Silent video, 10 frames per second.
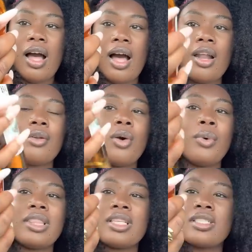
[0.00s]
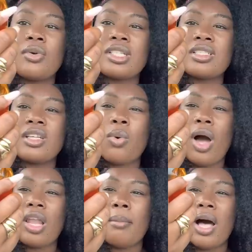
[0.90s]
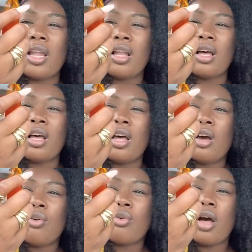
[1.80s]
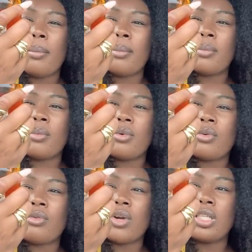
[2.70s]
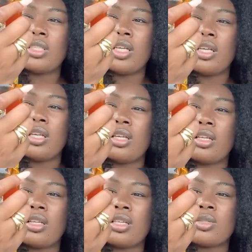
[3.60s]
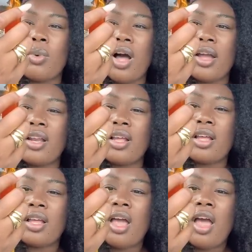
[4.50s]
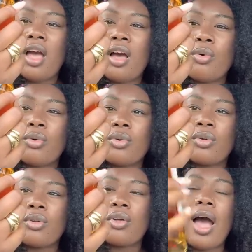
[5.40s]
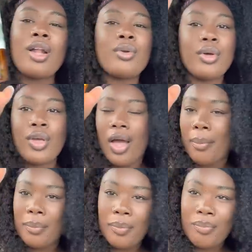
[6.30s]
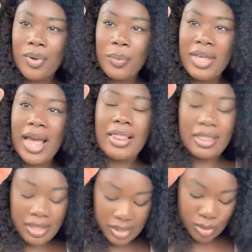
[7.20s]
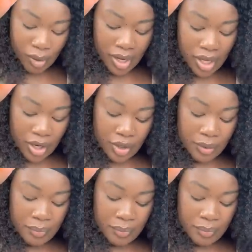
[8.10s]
I don't know what this. Oh, this is a Guatemala rum. I think it's rum. This is lime. Uh, I don't know, y'all, but we got this right here.